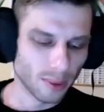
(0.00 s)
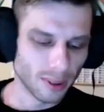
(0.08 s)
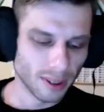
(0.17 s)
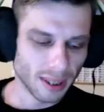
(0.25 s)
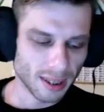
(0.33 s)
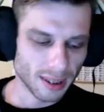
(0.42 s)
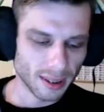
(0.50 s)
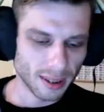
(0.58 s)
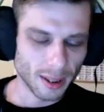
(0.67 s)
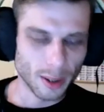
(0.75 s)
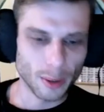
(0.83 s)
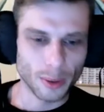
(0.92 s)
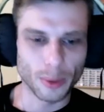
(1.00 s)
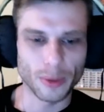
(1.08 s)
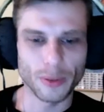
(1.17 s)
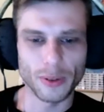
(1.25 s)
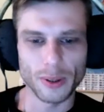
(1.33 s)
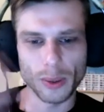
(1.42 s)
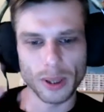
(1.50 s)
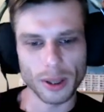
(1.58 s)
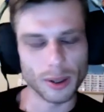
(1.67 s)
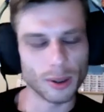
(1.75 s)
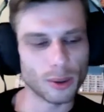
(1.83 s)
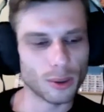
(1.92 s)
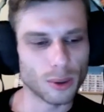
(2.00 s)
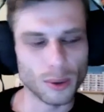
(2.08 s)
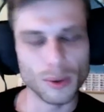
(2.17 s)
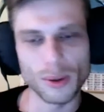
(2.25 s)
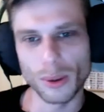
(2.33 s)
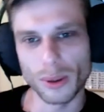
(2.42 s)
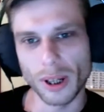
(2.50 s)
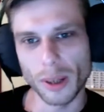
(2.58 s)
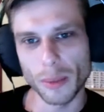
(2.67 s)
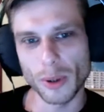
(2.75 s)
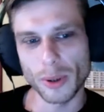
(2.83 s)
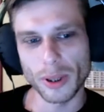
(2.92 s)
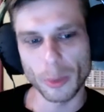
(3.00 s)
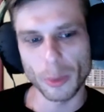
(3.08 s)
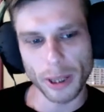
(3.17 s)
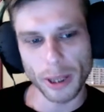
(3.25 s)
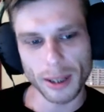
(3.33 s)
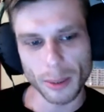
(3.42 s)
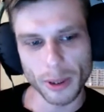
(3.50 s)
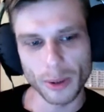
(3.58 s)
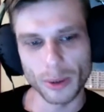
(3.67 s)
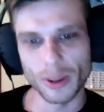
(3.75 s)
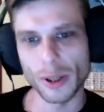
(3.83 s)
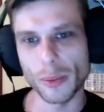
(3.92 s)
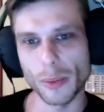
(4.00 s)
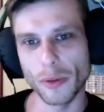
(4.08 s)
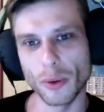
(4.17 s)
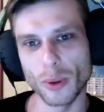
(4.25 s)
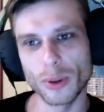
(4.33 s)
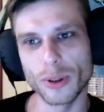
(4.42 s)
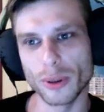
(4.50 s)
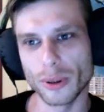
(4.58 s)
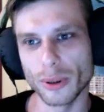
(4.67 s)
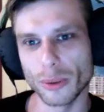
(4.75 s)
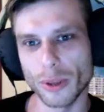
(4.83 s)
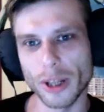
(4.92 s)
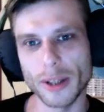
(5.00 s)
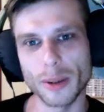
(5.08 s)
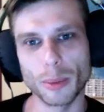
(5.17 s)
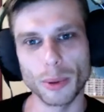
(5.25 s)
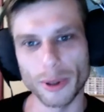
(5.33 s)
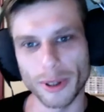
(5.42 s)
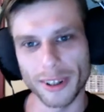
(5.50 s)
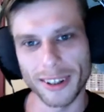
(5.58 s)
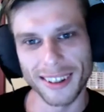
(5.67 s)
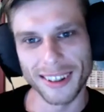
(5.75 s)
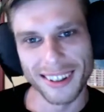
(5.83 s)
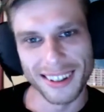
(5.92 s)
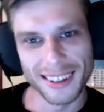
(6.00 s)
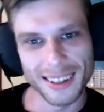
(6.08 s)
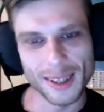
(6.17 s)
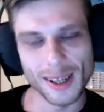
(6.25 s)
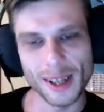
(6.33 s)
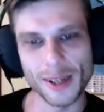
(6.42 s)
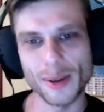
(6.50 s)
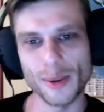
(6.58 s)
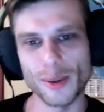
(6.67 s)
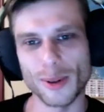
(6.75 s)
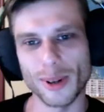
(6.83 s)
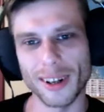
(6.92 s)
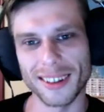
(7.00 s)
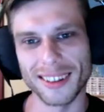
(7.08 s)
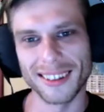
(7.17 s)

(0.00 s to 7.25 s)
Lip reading: I don't know if it's whether you used your time during the pandemic or just before to write a book, Design Sutra.